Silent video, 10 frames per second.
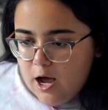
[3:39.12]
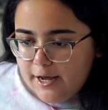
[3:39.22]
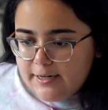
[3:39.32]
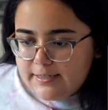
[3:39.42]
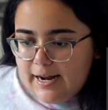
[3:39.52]

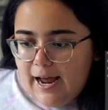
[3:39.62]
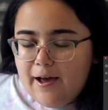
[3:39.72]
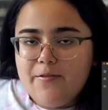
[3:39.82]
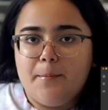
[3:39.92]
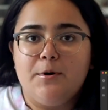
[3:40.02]
It doesn't
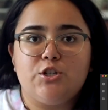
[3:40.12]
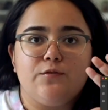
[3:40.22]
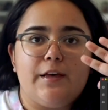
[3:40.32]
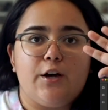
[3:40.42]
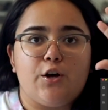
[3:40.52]
have that much
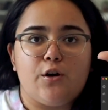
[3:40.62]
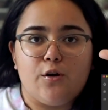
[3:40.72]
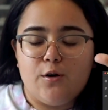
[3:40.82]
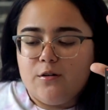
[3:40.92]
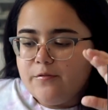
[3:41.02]
of a
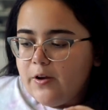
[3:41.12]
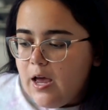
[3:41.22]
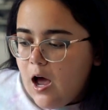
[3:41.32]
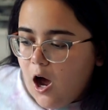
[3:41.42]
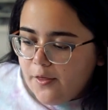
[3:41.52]
curve
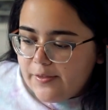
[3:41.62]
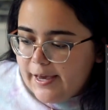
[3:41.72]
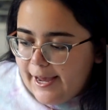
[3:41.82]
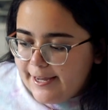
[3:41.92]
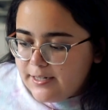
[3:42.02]
on
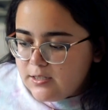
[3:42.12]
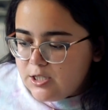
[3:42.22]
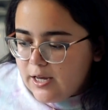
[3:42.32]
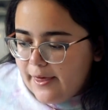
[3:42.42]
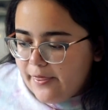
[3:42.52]
the
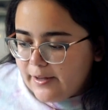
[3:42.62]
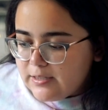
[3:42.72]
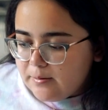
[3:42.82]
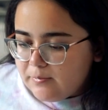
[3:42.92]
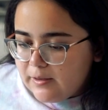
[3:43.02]
ends, and
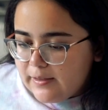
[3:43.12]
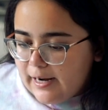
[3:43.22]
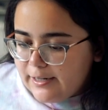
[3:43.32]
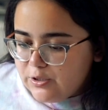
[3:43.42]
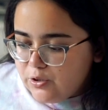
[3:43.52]
that's something that
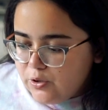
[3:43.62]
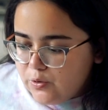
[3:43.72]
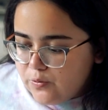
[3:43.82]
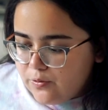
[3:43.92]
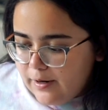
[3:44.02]
I
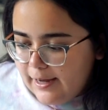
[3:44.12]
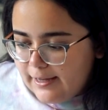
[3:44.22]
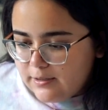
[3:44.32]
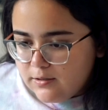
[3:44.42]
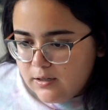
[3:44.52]
do.
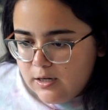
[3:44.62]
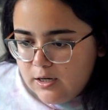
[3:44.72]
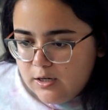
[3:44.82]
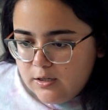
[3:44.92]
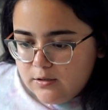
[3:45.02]
And
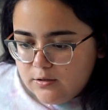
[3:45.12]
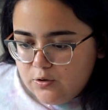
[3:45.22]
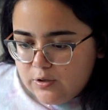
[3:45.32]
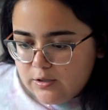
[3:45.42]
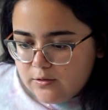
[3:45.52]

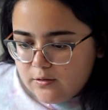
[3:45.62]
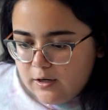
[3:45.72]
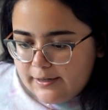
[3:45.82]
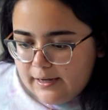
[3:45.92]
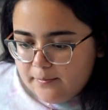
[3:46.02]
you can
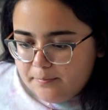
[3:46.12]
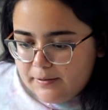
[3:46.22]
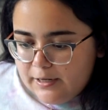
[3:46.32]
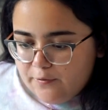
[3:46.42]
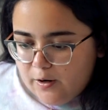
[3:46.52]
again
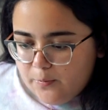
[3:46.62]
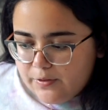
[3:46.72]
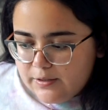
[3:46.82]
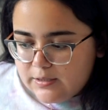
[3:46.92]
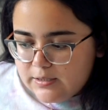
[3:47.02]
play around
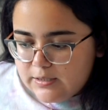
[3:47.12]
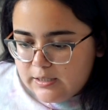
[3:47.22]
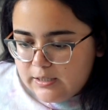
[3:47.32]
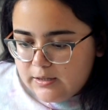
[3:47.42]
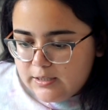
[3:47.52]
with it to
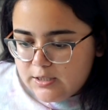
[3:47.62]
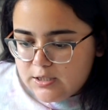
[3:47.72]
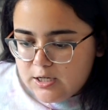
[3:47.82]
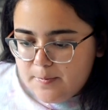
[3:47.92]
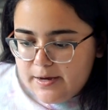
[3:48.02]
see. This
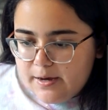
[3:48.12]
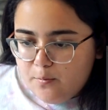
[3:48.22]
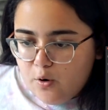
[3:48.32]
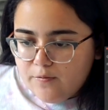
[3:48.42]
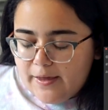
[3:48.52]
is gonna make it
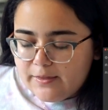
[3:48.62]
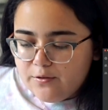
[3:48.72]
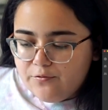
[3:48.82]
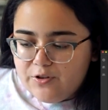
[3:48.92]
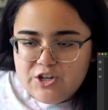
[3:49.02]
more of
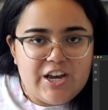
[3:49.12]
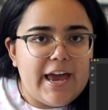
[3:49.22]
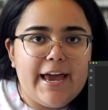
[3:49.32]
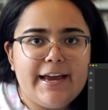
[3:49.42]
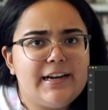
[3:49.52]
the
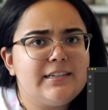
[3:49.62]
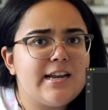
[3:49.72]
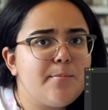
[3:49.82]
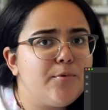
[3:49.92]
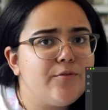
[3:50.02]
vignette
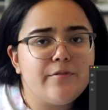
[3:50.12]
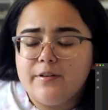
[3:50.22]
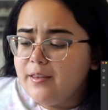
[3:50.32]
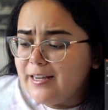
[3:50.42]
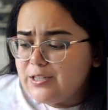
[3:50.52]
type of
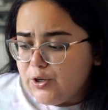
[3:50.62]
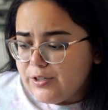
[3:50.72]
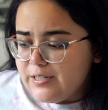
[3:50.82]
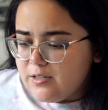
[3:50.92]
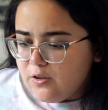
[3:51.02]

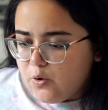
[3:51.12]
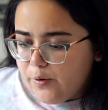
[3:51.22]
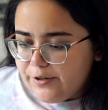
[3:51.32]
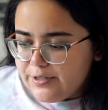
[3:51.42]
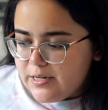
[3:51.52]
darkness on the
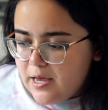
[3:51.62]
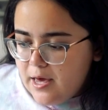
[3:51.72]
corners.